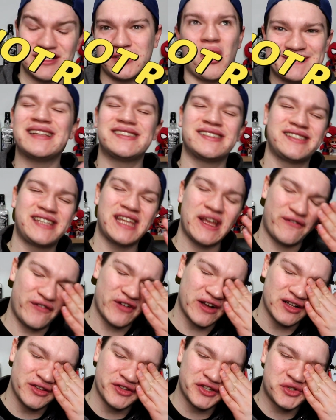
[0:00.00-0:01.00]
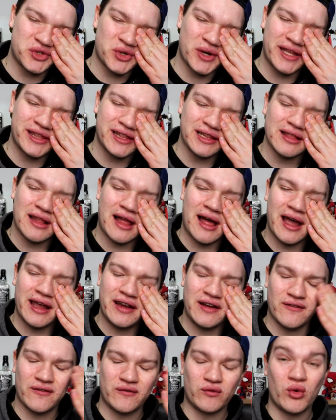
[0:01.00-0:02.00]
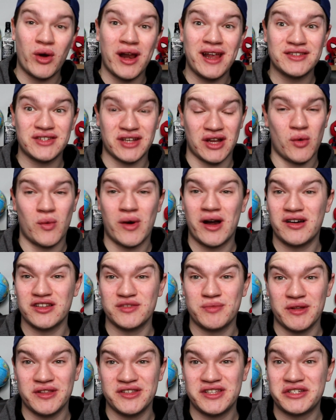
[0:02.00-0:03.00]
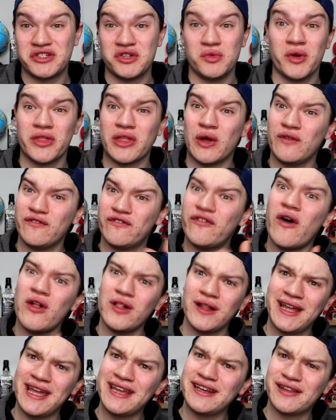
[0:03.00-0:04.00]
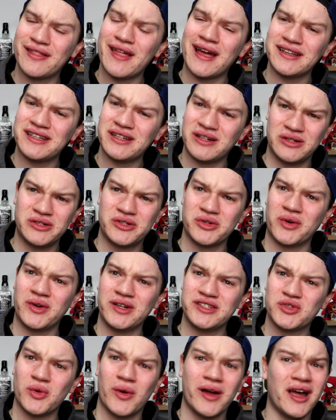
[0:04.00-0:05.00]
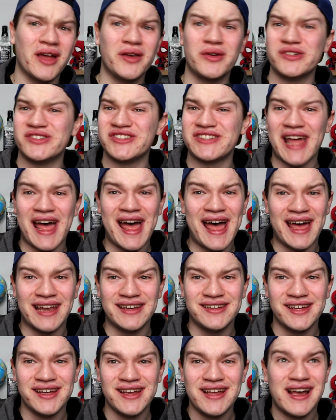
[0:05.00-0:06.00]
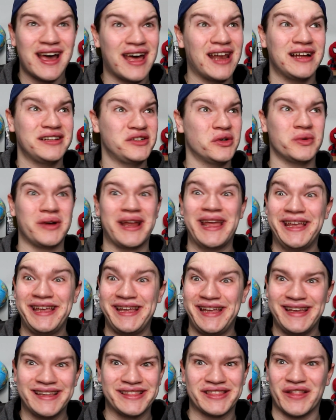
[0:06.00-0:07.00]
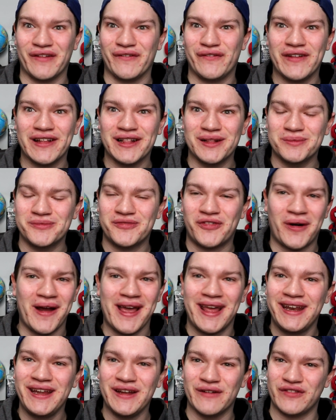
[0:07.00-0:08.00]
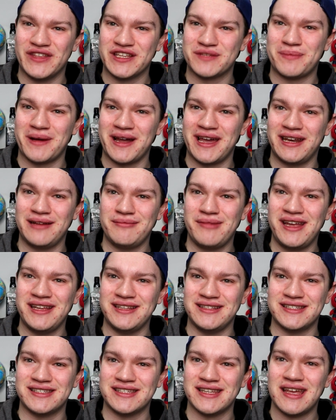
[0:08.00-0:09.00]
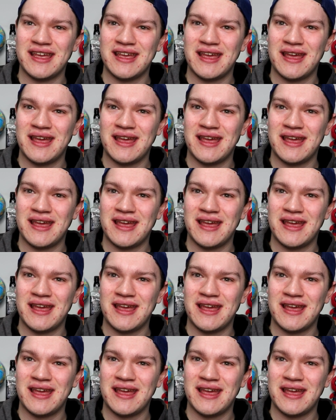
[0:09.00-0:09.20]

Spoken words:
It's difficult to tread the line of raising awareness about this issue without falling into that territory, so I understand. And I don't hate the film for any of this by any means.